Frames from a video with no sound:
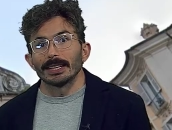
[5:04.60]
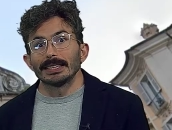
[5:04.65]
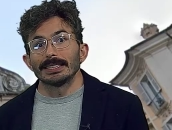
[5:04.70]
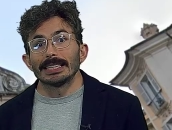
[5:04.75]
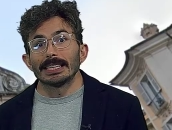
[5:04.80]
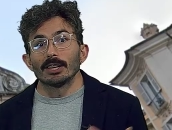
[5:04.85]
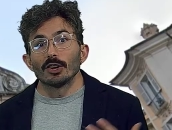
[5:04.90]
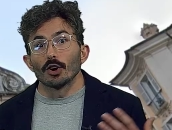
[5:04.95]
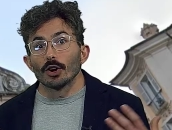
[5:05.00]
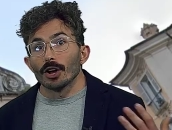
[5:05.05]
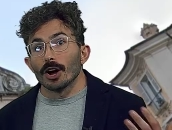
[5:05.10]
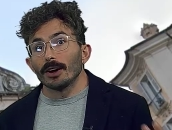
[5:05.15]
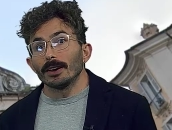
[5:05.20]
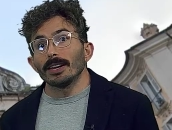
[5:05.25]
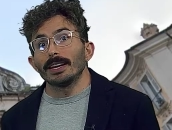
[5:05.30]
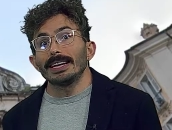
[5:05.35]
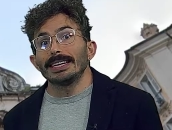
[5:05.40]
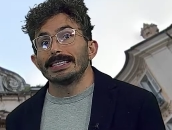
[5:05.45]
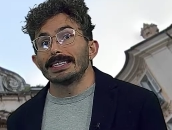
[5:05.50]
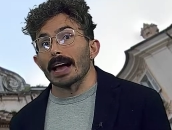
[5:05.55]
di
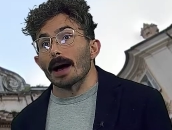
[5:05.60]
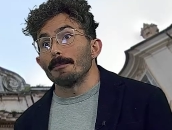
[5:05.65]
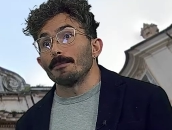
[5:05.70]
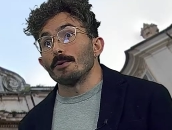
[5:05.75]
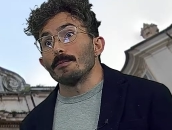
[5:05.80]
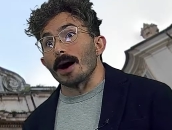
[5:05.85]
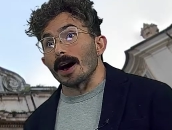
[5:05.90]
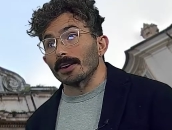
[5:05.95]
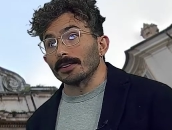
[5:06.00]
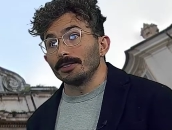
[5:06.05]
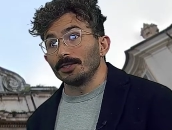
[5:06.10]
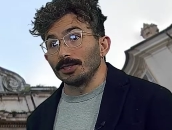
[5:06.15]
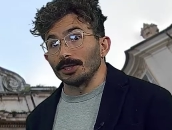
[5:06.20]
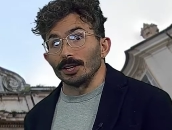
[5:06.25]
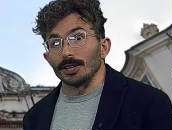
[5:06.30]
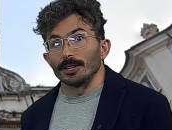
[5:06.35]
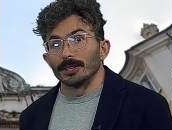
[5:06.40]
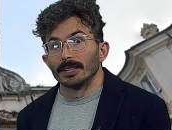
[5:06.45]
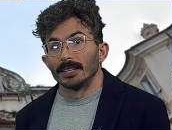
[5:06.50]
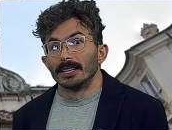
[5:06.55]
Loyola in
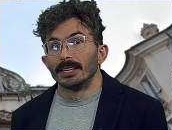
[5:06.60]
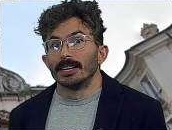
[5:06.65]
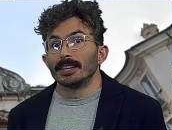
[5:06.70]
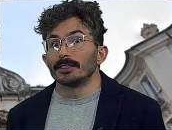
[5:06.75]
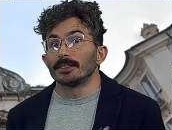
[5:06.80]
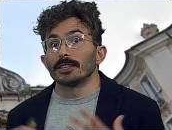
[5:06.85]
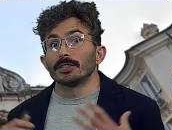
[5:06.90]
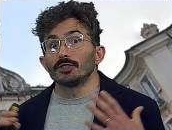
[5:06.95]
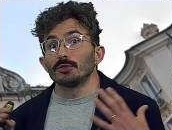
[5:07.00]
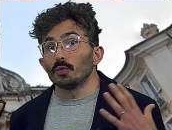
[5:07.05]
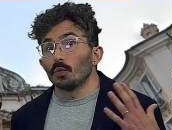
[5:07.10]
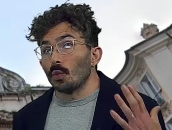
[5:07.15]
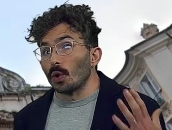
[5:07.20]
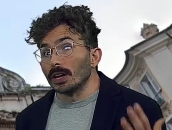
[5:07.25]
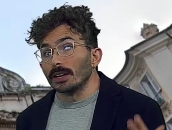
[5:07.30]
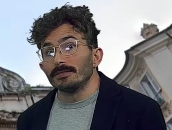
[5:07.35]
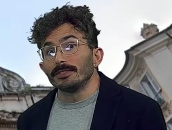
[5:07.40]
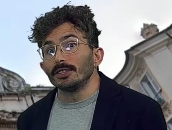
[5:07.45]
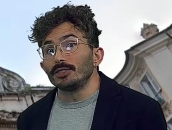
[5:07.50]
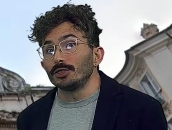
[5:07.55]
Campomarzio, one
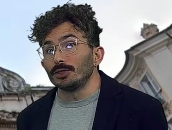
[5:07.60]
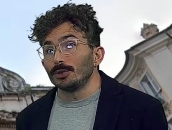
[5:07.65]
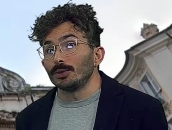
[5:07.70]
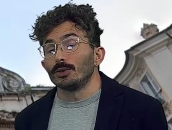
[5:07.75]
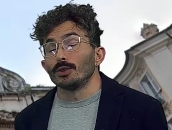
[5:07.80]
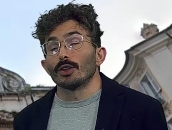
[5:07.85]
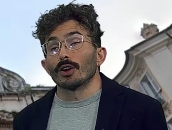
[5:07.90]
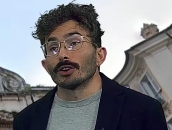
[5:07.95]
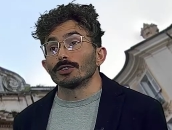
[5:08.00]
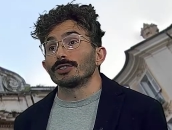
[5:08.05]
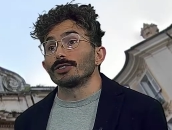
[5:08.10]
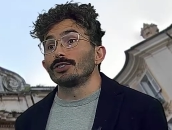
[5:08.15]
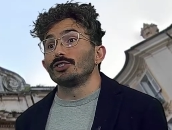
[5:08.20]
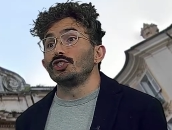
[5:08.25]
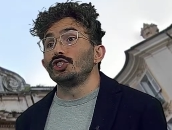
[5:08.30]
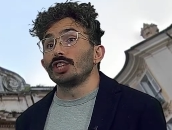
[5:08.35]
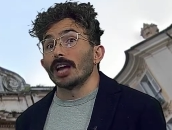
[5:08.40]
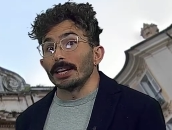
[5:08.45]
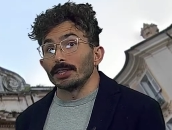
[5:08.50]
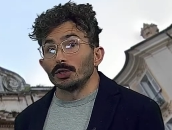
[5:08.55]
of the two largest
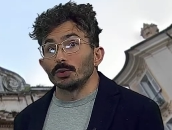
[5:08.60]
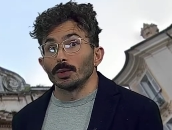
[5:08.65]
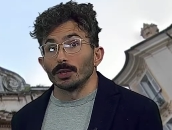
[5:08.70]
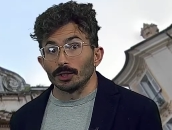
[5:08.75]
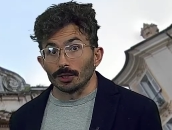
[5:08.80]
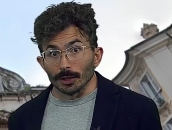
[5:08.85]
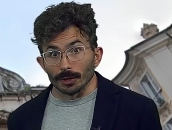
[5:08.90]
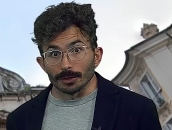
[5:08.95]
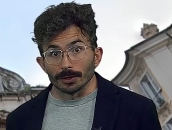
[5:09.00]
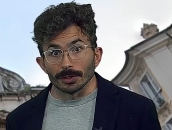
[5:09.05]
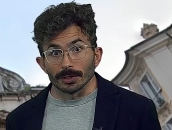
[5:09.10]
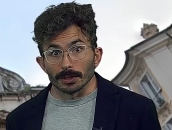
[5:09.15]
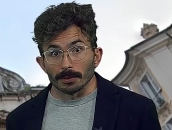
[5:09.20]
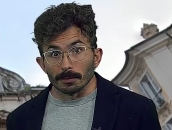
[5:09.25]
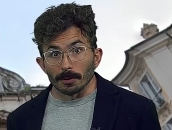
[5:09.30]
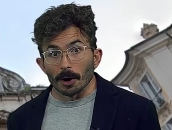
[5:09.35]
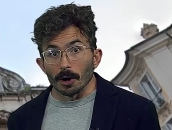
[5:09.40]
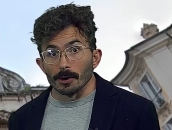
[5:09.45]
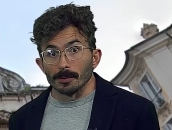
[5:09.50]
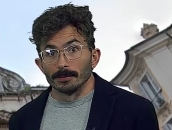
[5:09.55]
Jesuit churches in
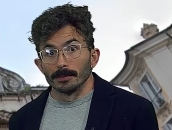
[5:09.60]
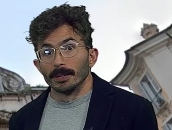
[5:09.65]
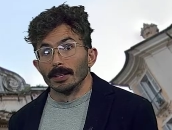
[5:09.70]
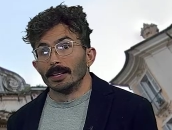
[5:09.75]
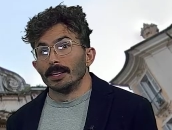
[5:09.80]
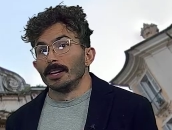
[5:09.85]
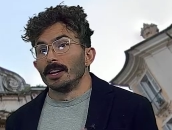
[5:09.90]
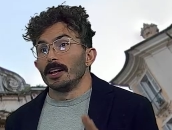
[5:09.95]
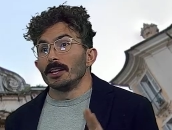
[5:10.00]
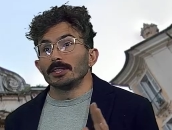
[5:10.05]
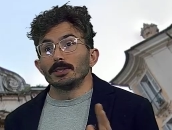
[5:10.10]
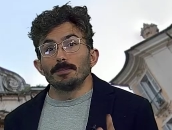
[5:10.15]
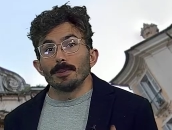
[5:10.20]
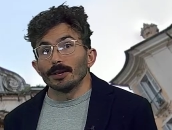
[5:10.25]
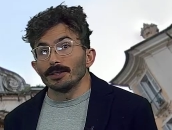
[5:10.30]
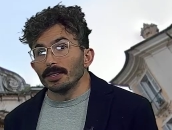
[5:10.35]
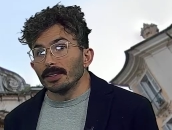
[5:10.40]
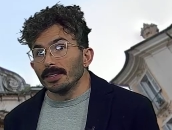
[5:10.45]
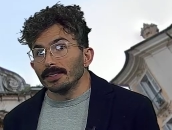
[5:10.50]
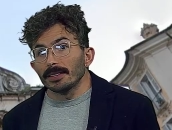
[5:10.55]
Rome. It's built
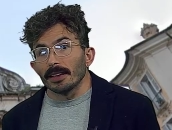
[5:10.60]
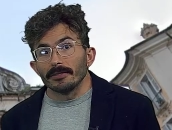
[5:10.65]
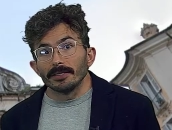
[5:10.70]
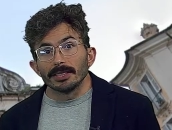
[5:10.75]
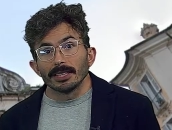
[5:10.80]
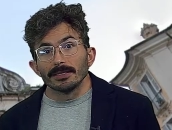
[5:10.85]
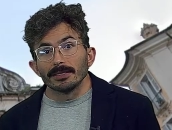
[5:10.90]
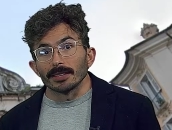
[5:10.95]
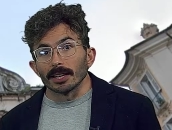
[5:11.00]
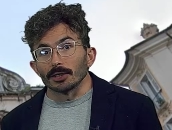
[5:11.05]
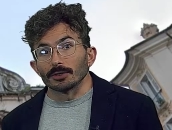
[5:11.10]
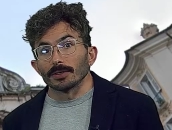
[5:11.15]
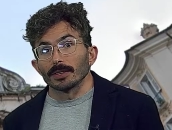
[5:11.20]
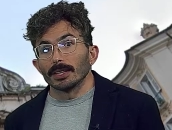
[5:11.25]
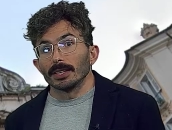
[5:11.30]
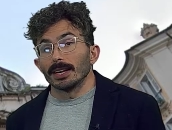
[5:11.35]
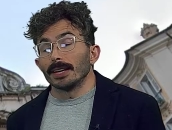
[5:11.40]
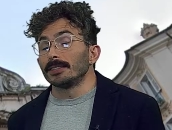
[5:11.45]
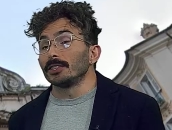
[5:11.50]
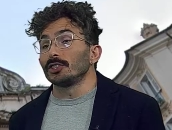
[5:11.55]
in the 17th
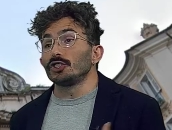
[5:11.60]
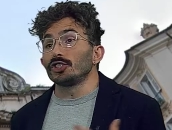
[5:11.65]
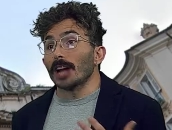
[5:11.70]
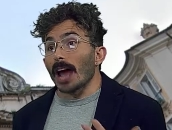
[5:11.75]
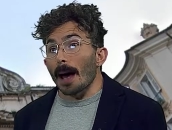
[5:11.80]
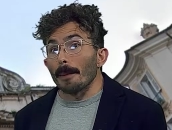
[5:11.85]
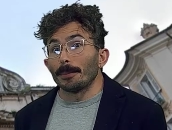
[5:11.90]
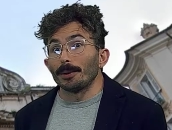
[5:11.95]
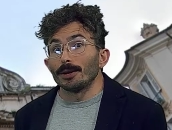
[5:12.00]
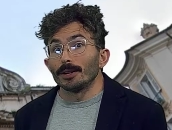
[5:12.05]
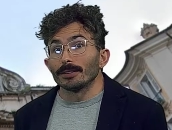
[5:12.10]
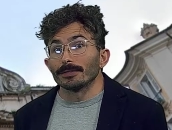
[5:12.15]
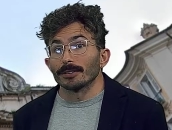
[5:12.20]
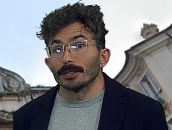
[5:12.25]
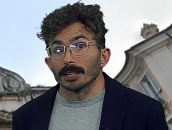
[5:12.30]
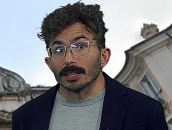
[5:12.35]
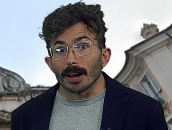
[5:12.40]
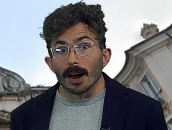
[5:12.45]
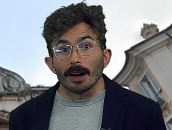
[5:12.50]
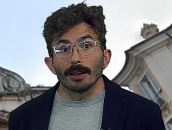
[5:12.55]
century as a chapel for the
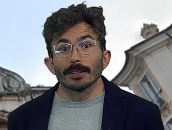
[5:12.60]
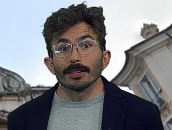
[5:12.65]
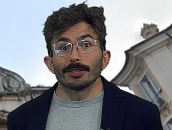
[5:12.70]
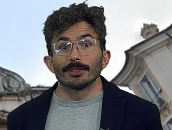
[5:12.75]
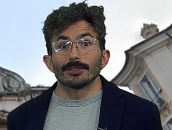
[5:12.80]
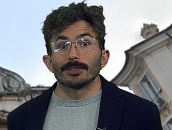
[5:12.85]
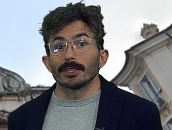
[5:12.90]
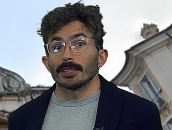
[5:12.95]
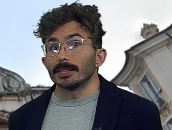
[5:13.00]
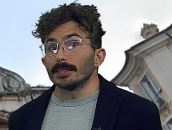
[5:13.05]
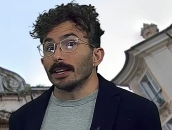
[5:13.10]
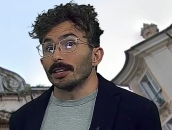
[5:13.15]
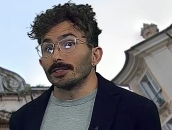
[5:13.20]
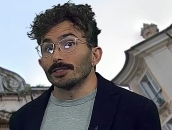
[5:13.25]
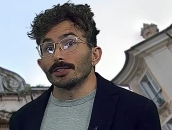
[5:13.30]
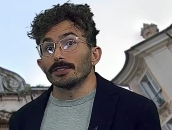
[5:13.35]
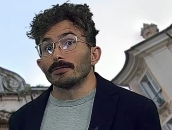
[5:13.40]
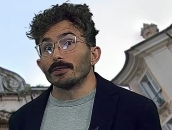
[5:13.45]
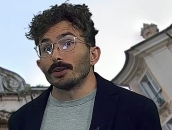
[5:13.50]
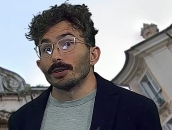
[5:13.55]
college that
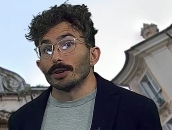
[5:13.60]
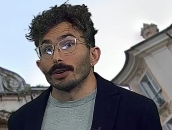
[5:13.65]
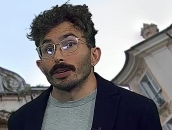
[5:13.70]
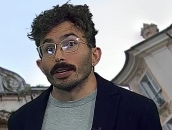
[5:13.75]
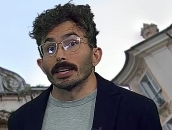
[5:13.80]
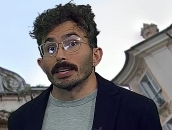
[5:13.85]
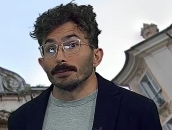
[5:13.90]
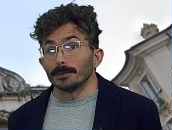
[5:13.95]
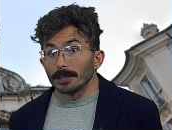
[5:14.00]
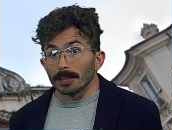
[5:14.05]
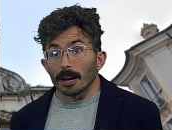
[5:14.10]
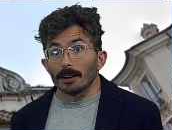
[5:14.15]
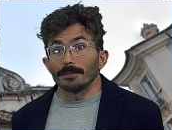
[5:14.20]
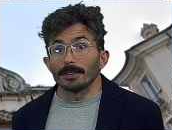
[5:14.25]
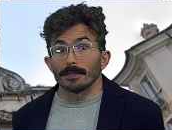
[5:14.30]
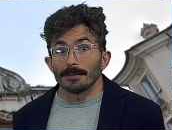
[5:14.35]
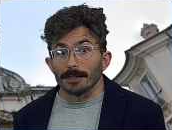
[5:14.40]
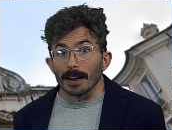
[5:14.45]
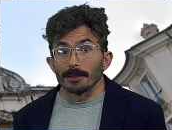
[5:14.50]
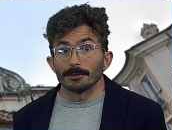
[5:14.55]
Ignatius of Loyola himself had
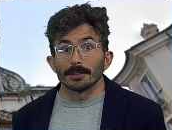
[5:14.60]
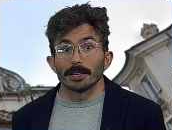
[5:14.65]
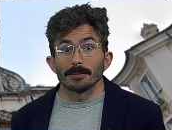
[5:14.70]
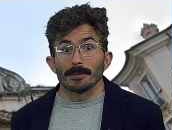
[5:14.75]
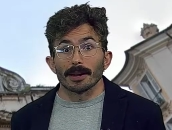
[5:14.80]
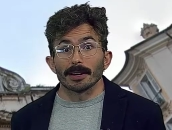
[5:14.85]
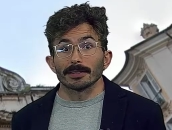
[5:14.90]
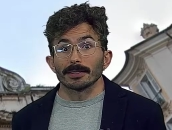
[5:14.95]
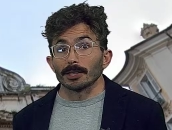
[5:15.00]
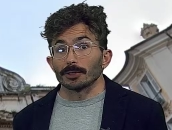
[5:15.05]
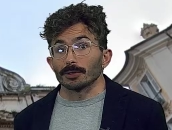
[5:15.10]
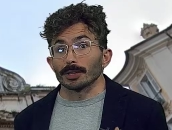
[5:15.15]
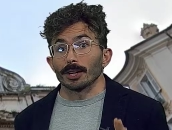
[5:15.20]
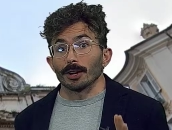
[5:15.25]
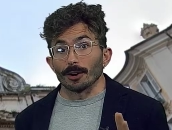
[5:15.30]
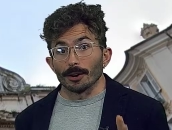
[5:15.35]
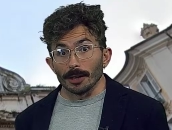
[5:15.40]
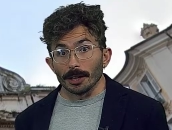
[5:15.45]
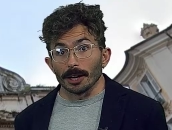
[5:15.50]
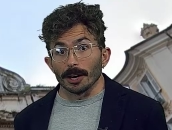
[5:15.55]
founded about a century
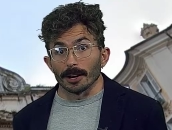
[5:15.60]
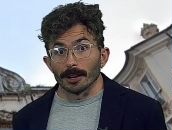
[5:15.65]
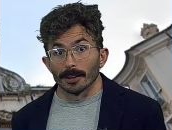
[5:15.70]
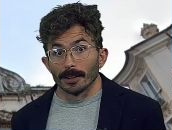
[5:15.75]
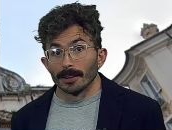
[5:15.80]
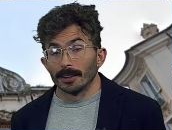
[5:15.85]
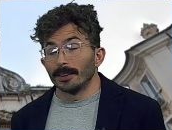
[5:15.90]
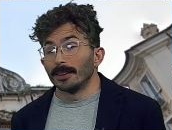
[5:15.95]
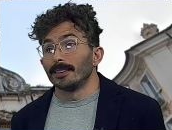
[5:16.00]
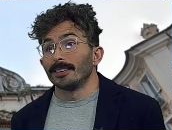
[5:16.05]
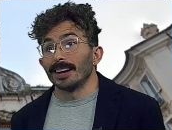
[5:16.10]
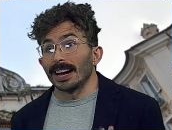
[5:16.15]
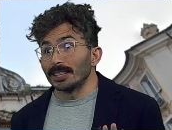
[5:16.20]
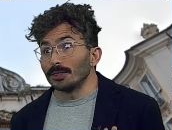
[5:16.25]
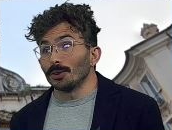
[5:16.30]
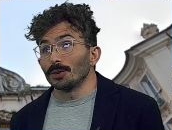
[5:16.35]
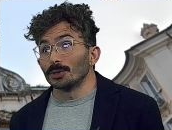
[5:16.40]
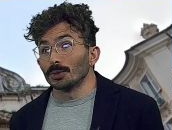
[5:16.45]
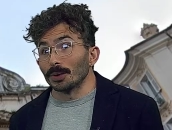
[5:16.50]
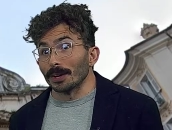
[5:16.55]
earlier. I
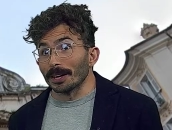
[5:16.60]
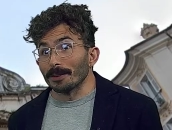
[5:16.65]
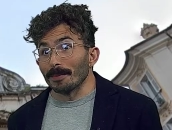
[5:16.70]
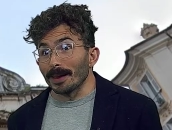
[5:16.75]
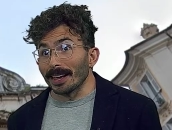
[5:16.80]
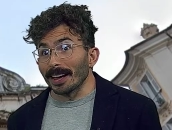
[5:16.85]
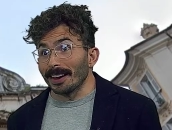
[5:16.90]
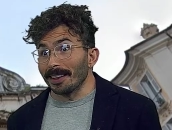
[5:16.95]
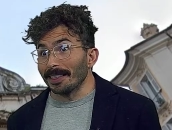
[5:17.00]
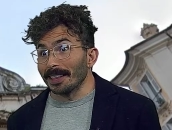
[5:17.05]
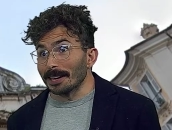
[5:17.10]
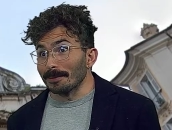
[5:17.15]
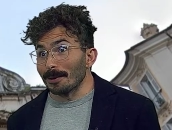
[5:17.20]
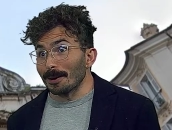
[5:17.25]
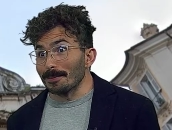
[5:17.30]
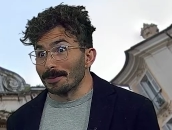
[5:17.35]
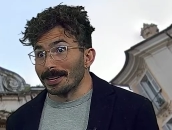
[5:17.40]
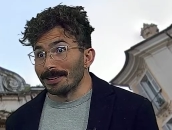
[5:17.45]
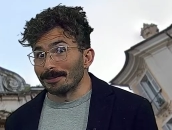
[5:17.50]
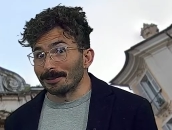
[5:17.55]
told you I can make anything about
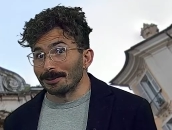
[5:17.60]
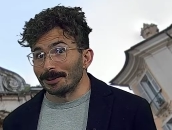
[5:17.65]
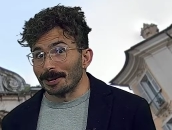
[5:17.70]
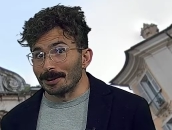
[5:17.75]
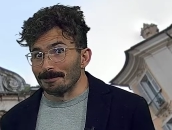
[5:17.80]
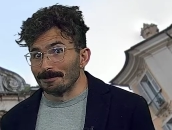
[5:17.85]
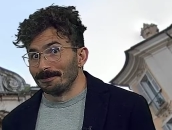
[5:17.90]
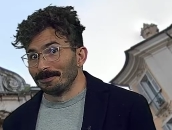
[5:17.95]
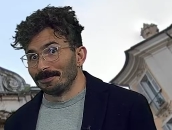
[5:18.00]
medieval Rome.